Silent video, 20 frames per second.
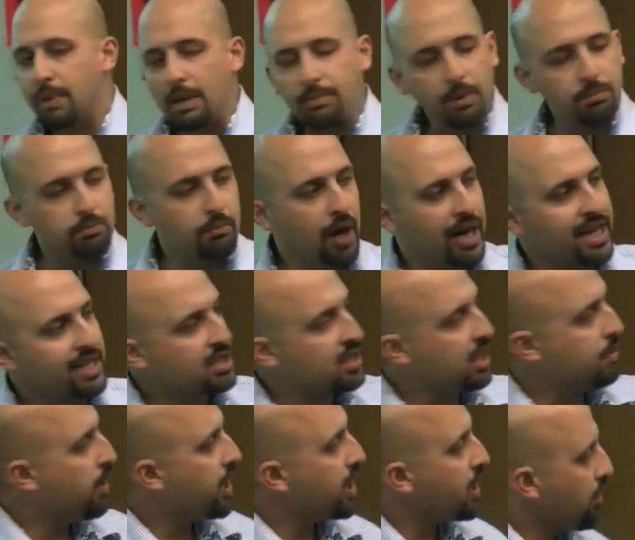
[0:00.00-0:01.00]
people might.
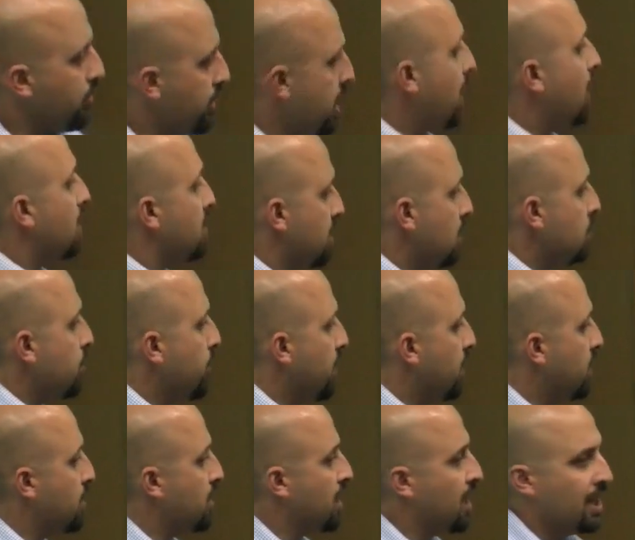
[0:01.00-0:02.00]
They might go, yeah, I'll still do
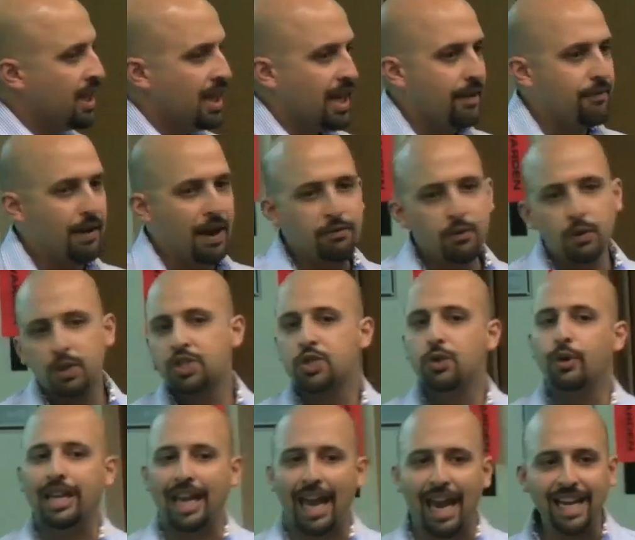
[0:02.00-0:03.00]
100. If everyone's
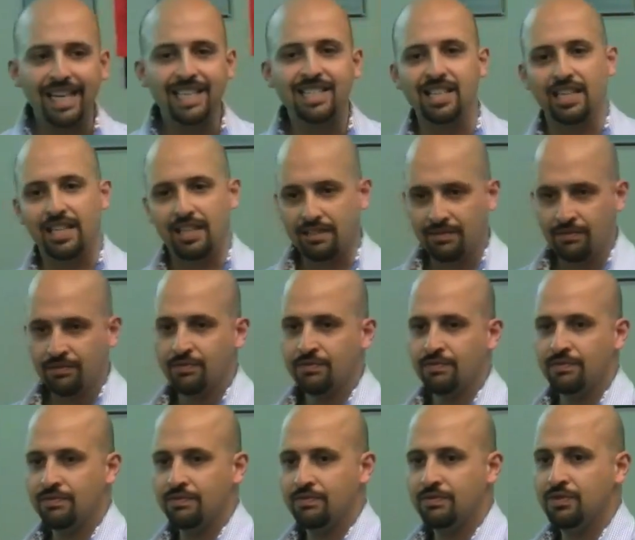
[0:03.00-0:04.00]
doing 80,
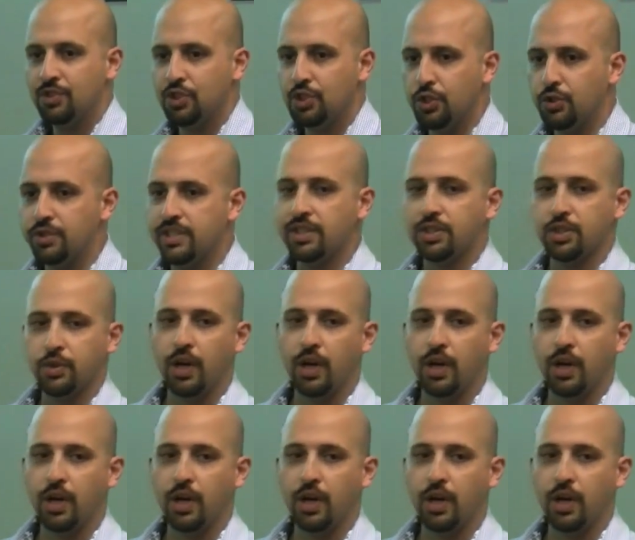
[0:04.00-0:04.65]
do you still do